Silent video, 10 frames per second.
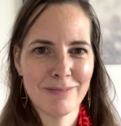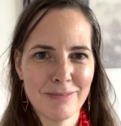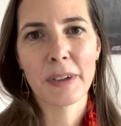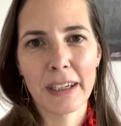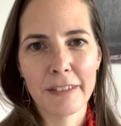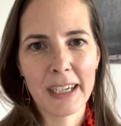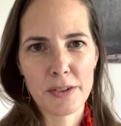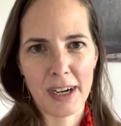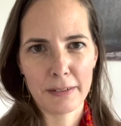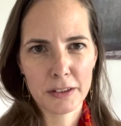Whenever I
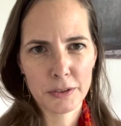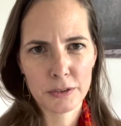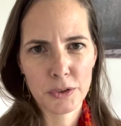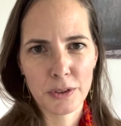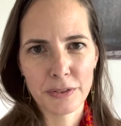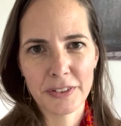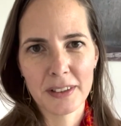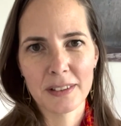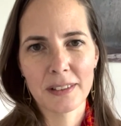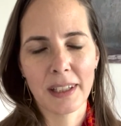travel to the
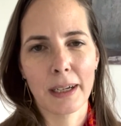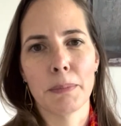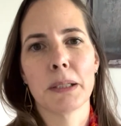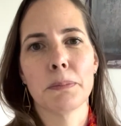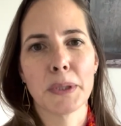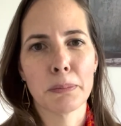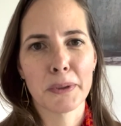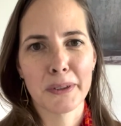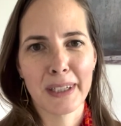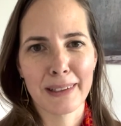field and I meet
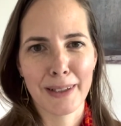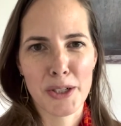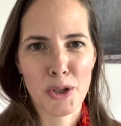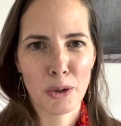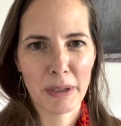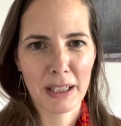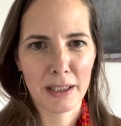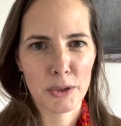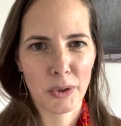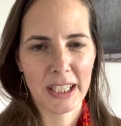people and they show me
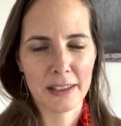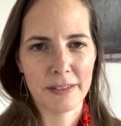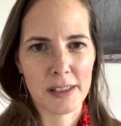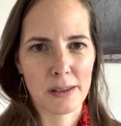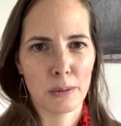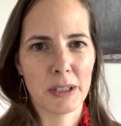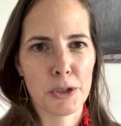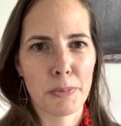their toilet with so much